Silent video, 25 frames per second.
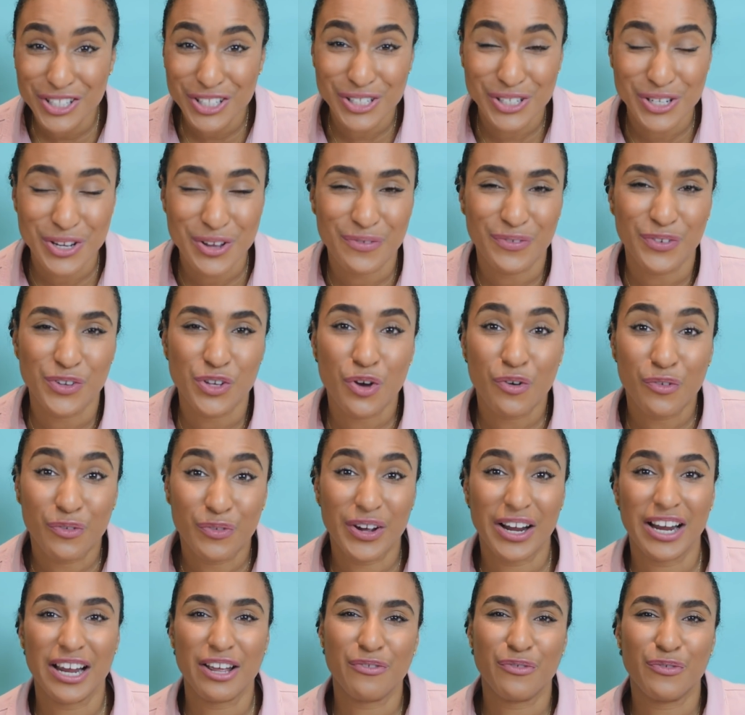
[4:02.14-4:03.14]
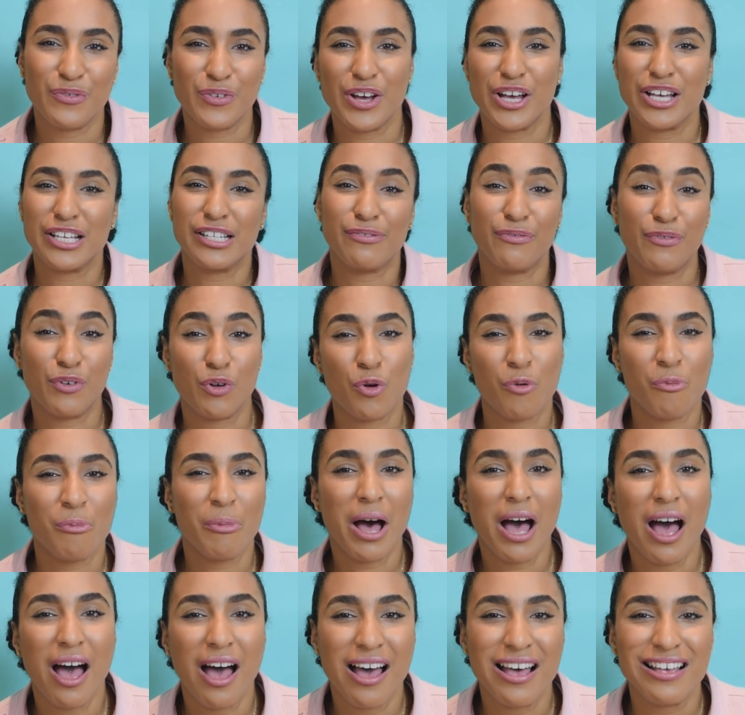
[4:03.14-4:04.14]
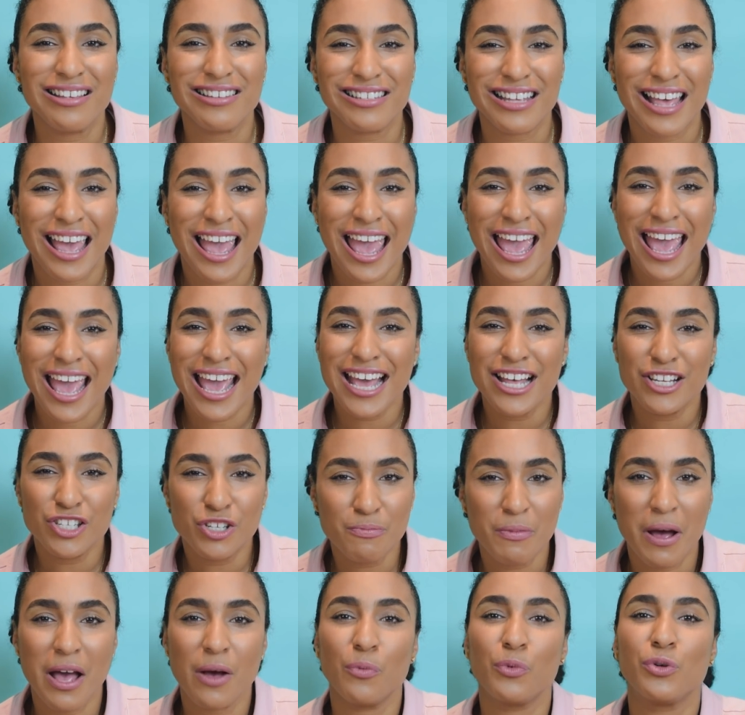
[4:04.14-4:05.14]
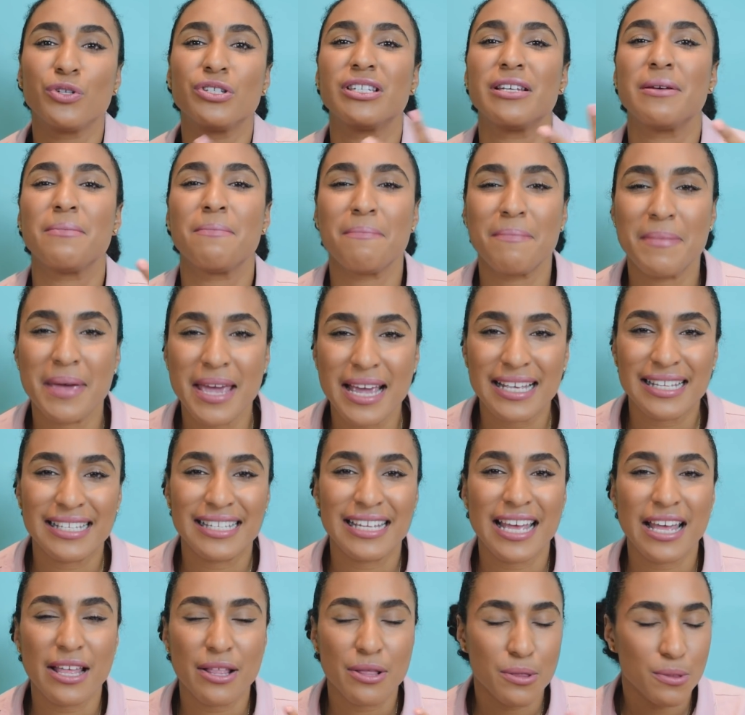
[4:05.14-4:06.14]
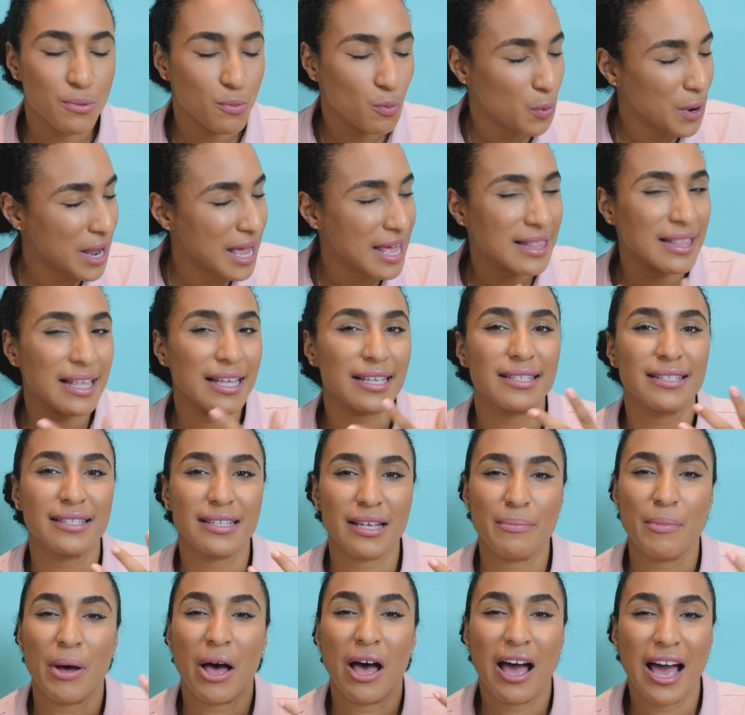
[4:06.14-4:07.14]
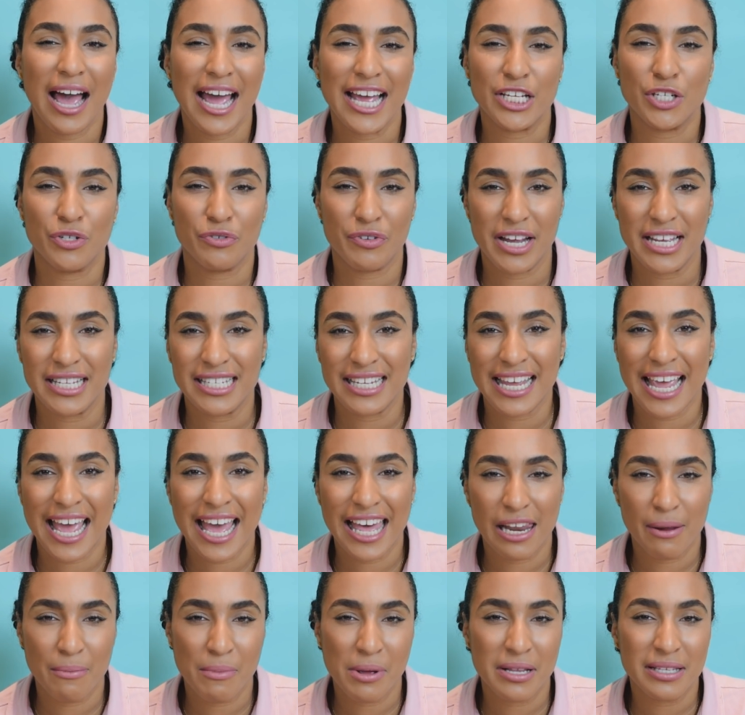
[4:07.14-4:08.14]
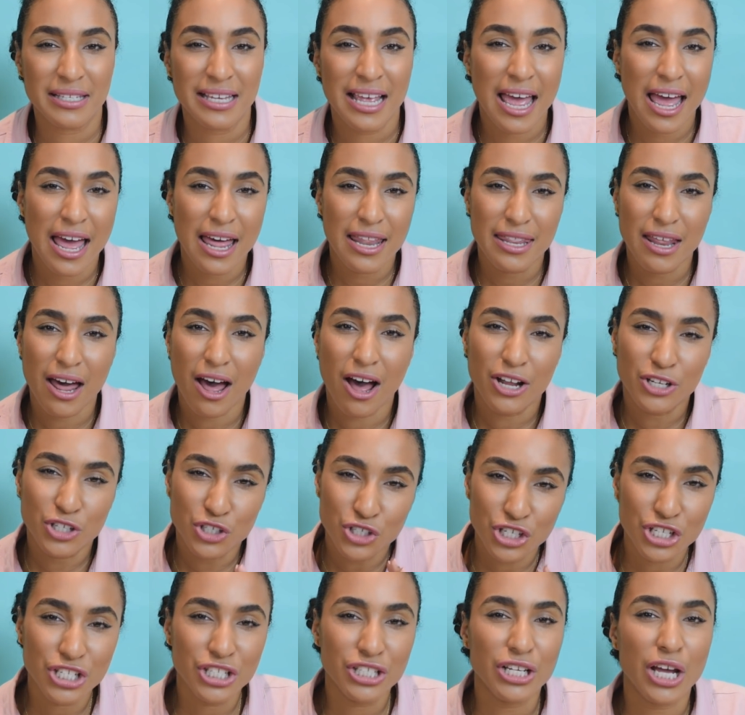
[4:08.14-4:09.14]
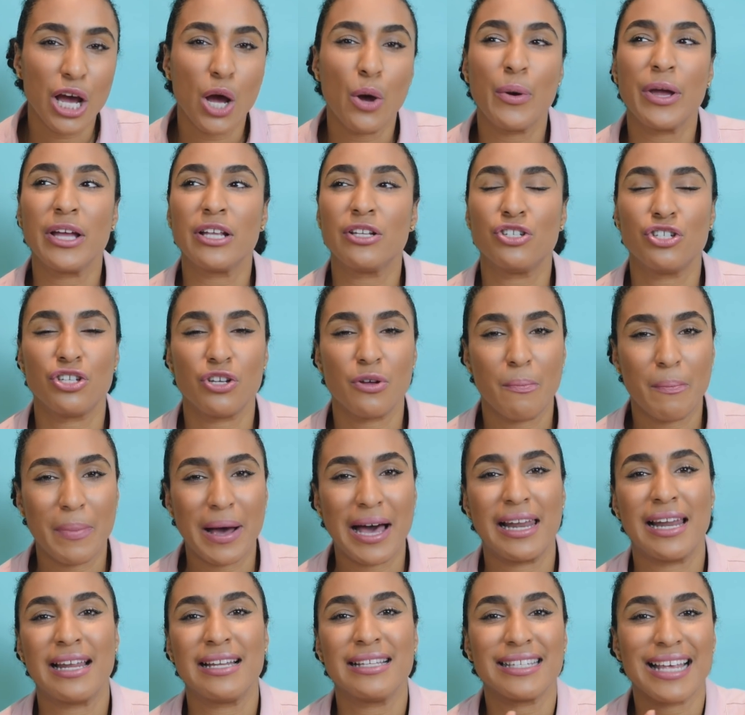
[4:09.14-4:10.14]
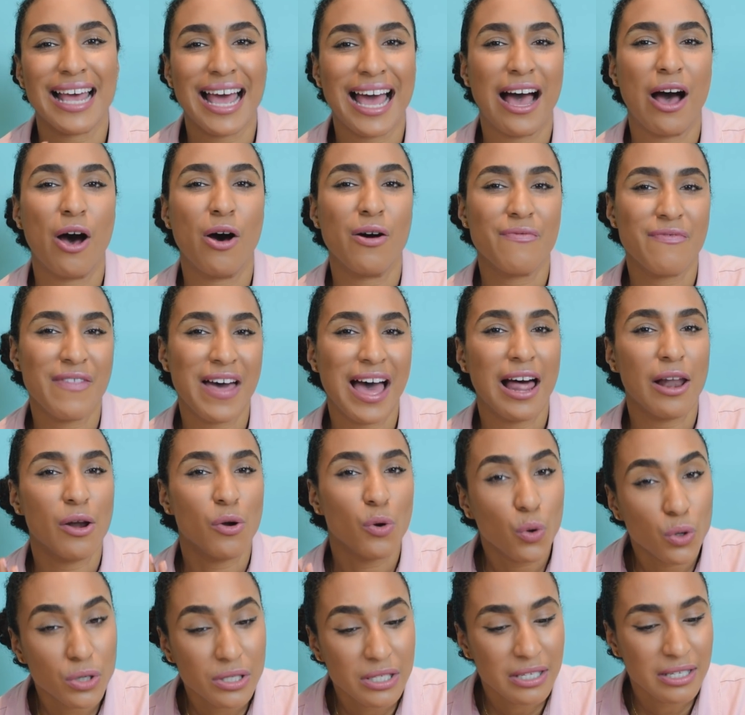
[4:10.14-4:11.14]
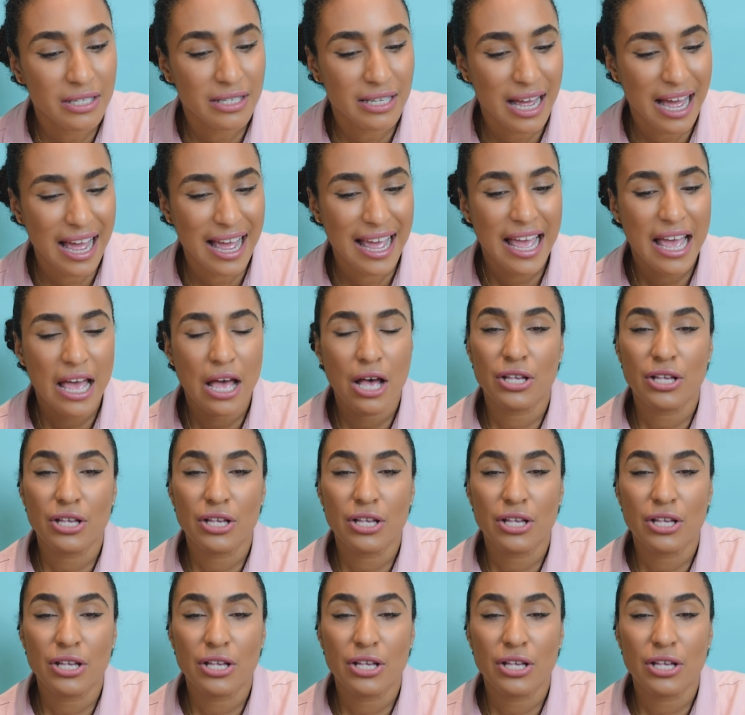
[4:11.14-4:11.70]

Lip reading: to do for your very first full mask is you might want to mix it with some hydrating elements that are just going to balance out that Lawson dye.